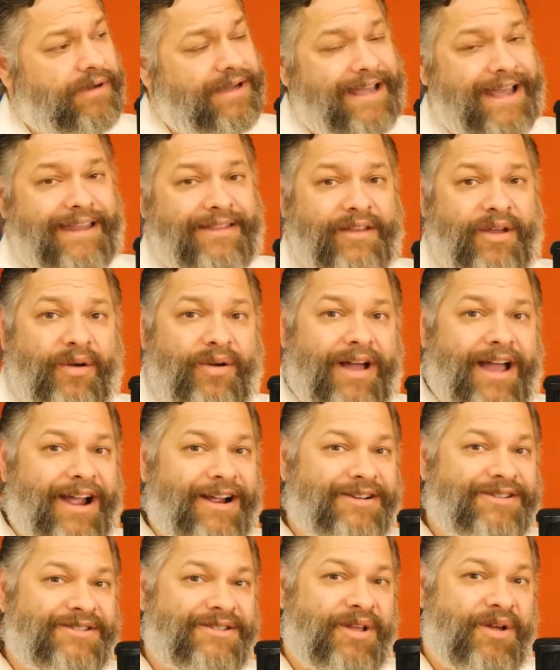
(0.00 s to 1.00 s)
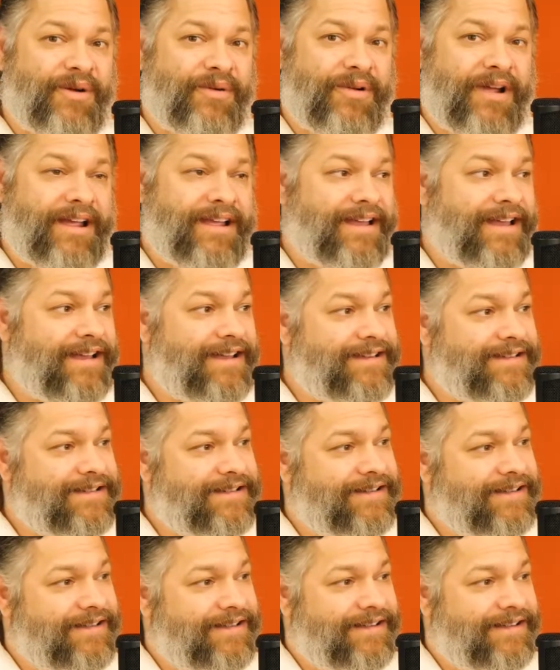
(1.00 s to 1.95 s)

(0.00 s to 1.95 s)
Again, though, hire slow, right, guys?